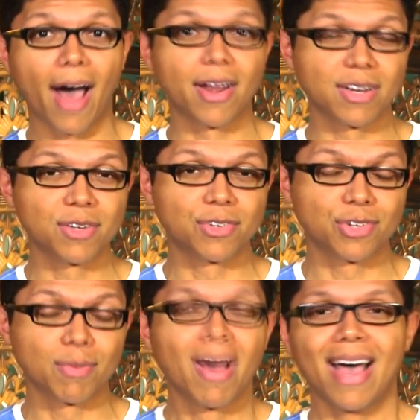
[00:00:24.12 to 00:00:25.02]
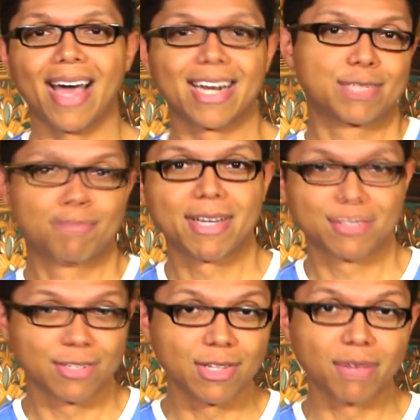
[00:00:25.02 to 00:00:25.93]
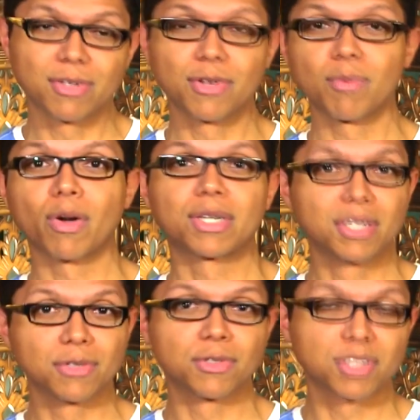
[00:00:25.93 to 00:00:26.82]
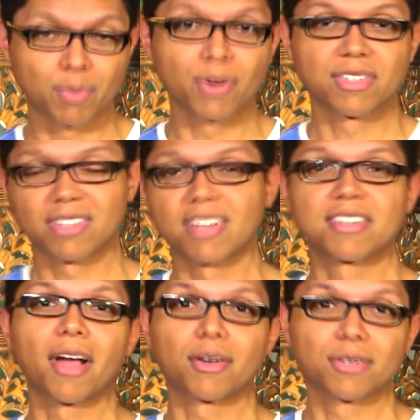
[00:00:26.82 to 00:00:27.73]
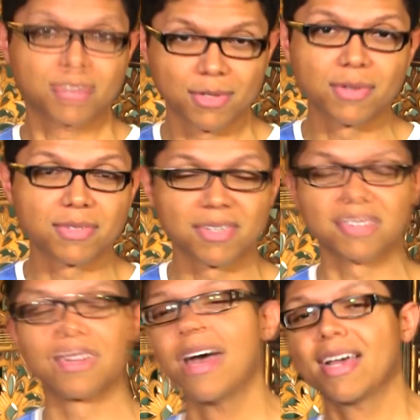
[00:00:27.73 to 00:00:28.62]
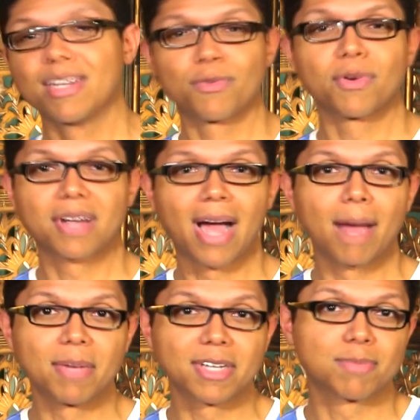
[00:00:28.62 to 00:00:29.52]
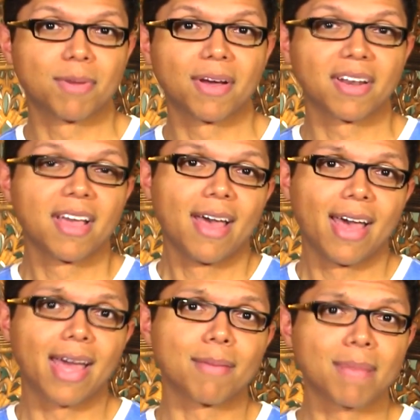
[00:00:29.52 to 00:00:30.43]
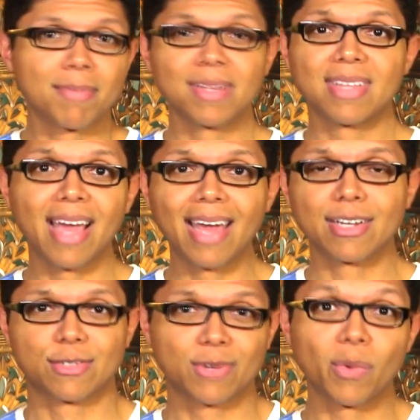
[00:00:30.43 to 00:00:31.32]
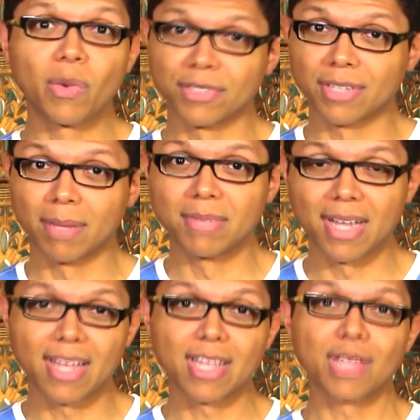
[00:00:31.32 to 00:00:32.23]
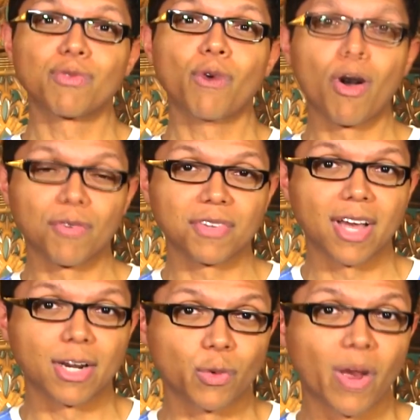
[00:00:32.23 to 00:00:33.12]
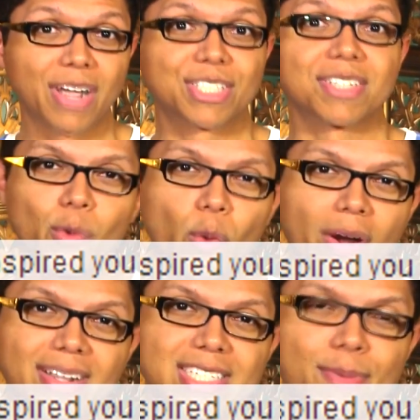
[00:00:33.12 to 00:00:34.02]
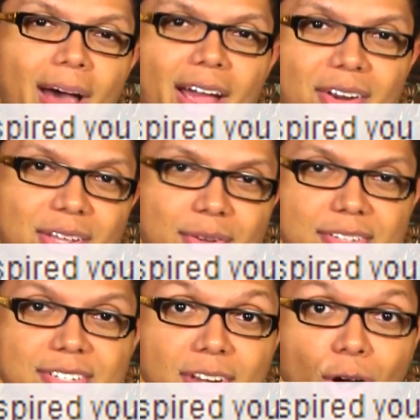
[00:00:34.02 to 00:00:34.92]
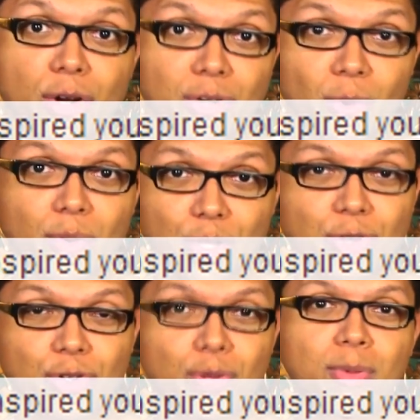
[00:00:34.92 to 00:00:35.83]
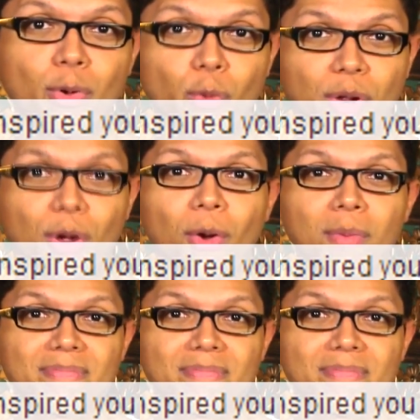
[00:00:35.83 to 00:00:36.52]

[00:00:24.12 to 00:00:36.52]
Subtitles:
on YouTube. I'd especially love to do more children's books like Dr. Seuss and different comics, but hey, maybe the industry will someday evolve in that direction. What inspired you to start your YouTube career?